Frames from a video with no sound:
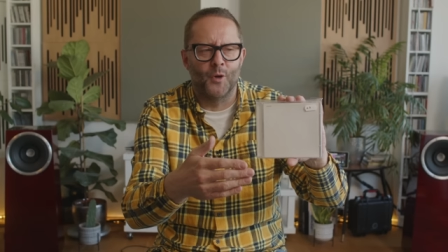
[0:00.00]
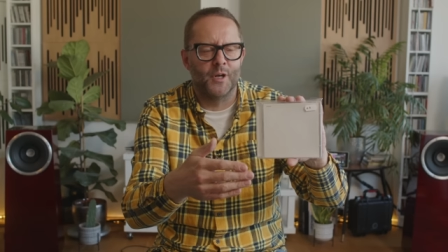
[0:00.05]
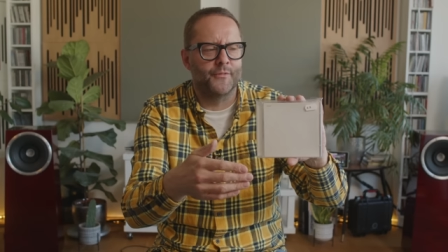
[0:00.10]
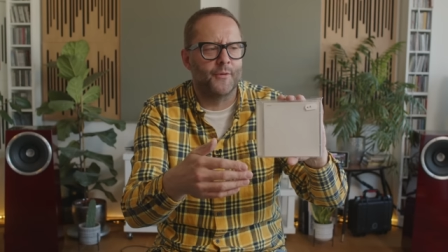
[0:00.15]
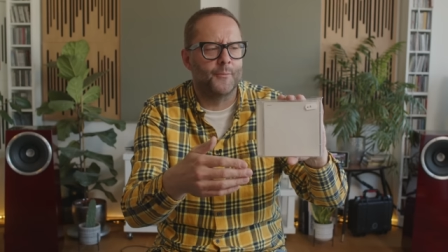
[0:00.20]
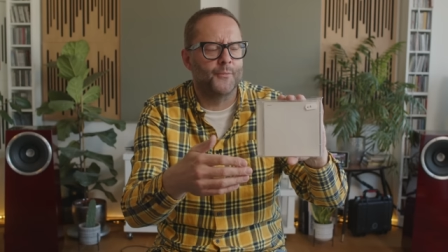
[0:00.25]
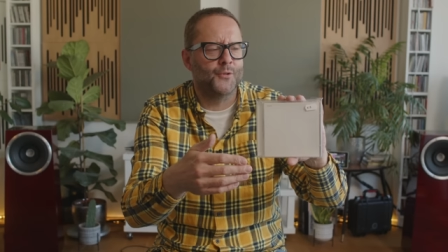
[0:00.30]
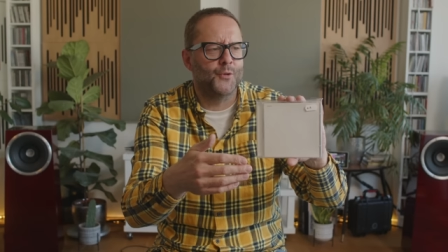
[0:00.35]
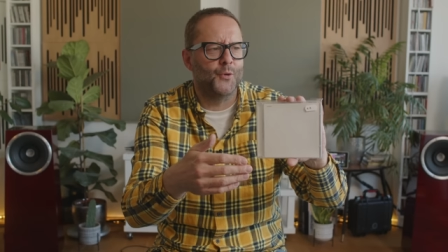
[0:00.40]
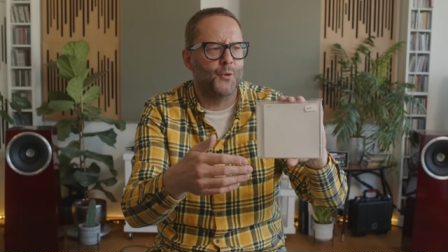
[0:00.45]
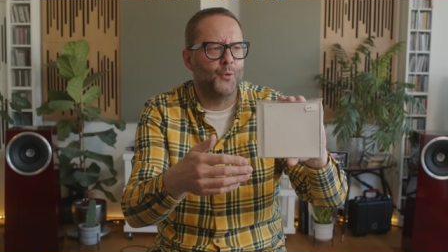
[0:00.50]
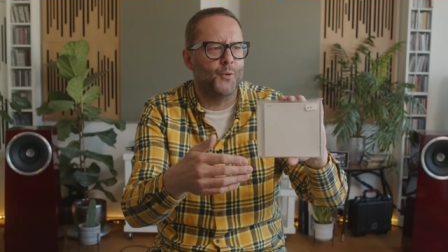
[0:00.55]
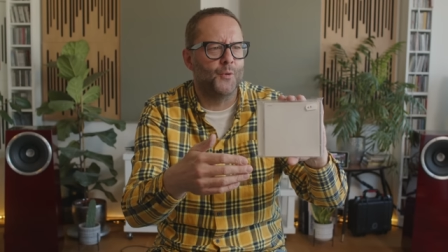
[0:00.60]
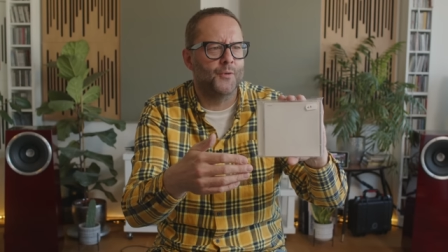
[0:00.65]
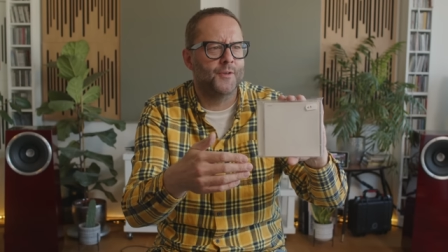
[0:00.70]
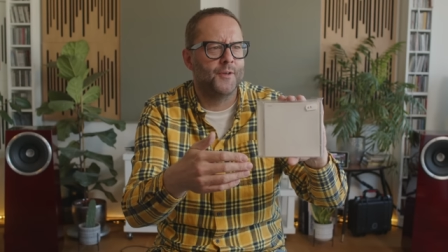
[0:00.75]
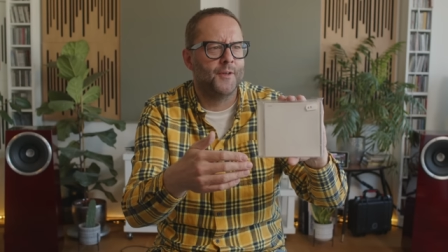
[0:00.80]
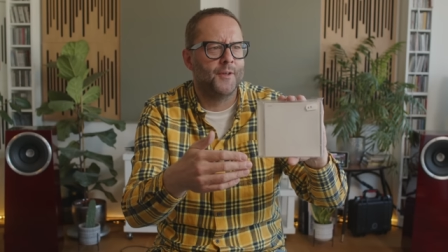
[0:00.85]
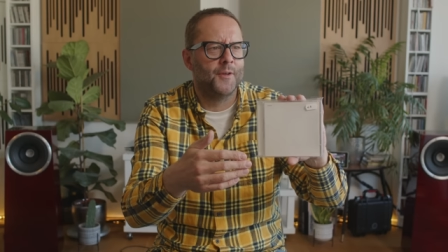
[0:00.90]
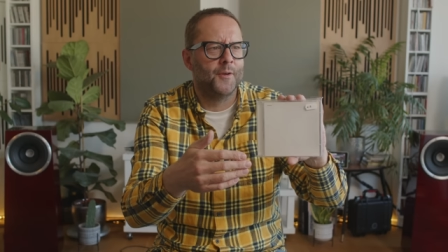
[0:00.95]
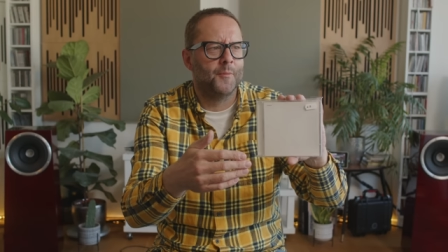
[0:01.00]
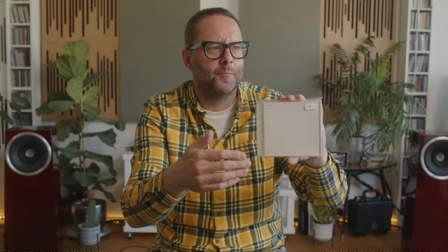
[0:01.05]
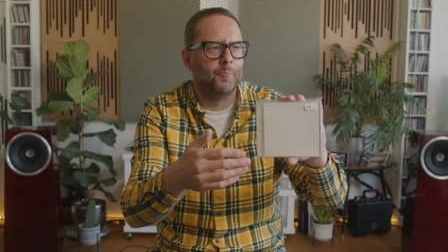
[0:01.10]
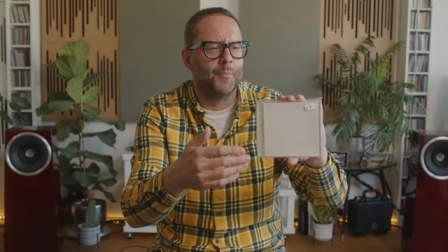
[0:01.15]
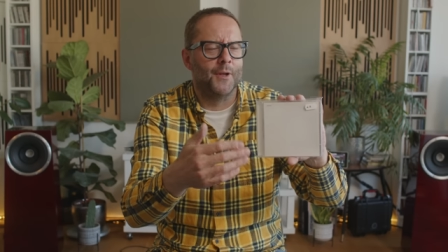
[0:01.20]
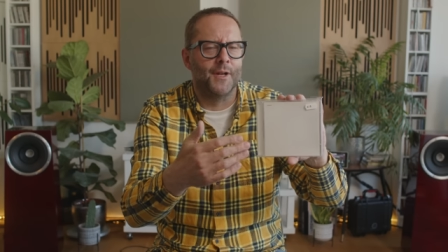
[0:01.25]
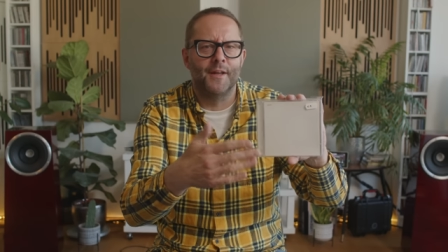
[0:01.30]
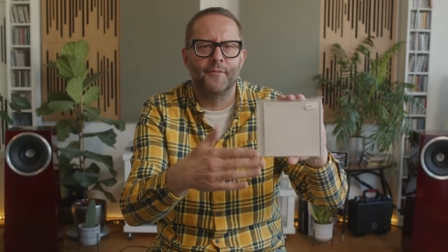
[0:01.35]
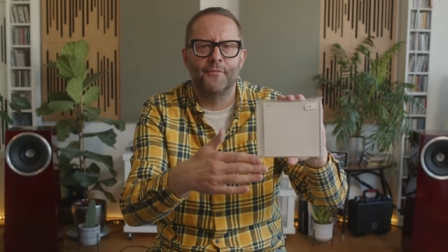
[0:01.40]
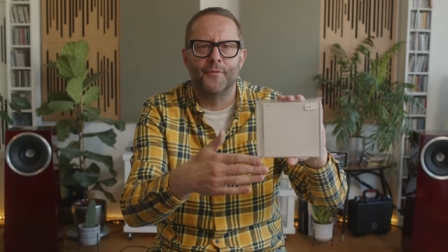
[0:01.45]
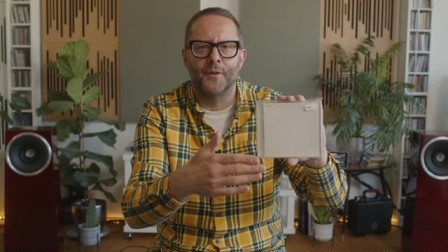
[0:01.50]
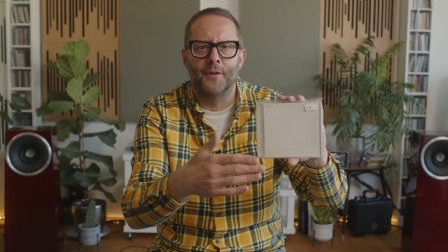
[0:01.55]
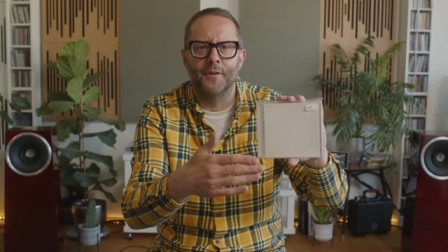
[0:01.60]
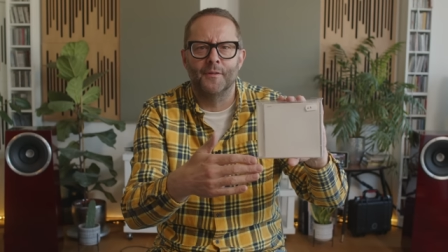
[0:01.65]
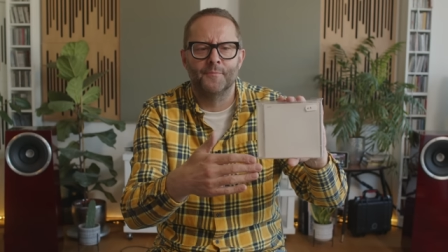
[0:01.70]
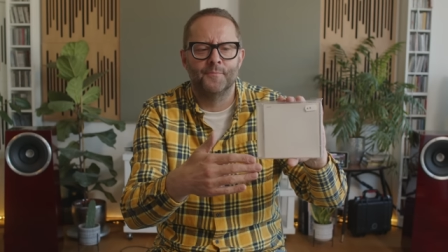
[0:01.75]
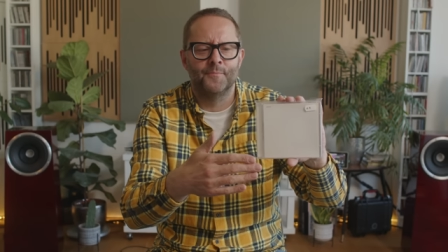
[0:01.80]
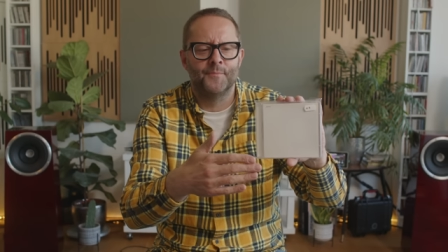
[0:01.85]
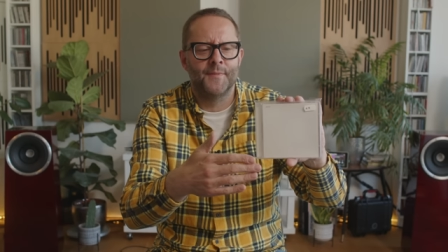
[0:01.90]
One of them's called Beliffle.